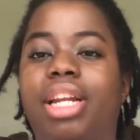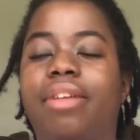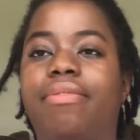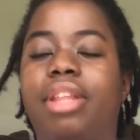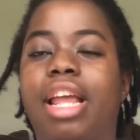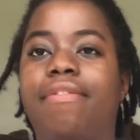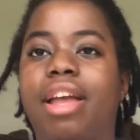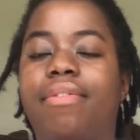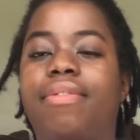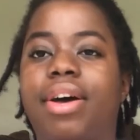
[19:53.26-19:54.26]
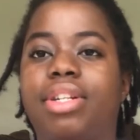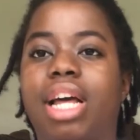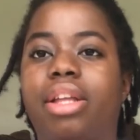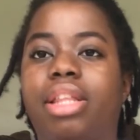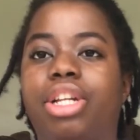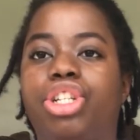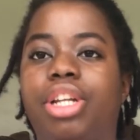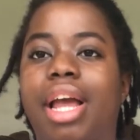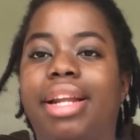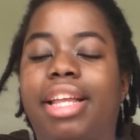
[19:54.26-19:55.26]
that if they've ever found out that
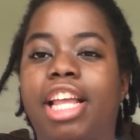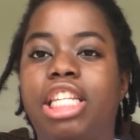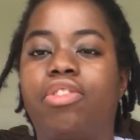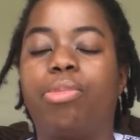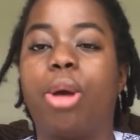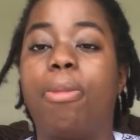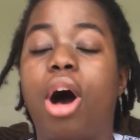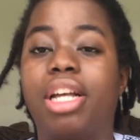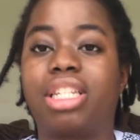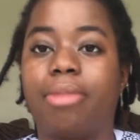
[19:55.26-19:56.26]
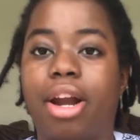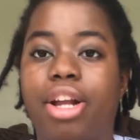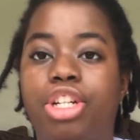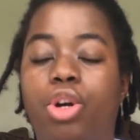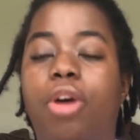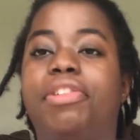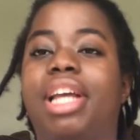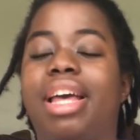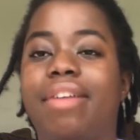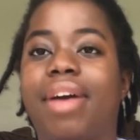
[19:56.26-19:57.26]
she had kids from her past marriage, or if she
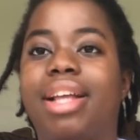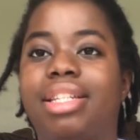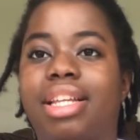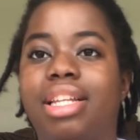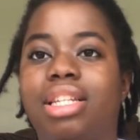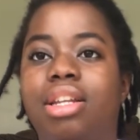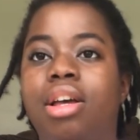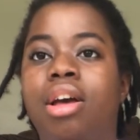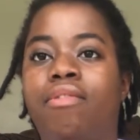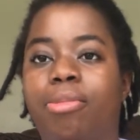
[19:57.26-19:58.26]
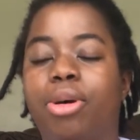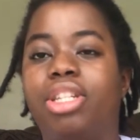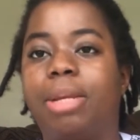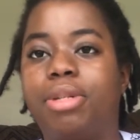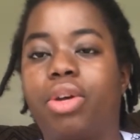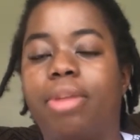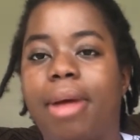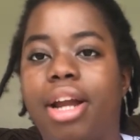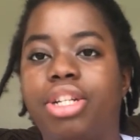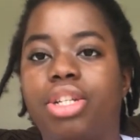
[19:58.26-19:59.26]
had ever had kids from her subsequent
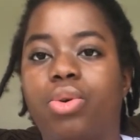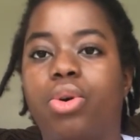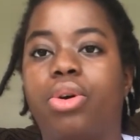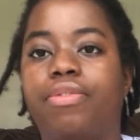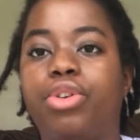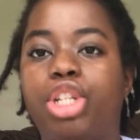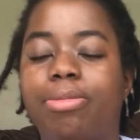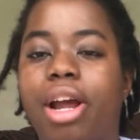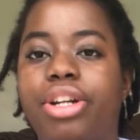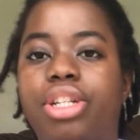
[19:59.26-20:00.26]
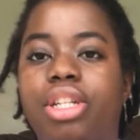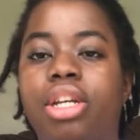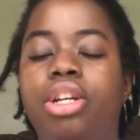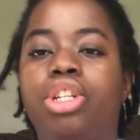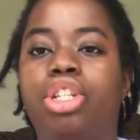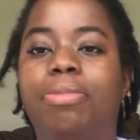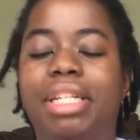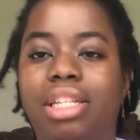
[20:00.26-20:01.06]
marriages or her future marriages, she'll be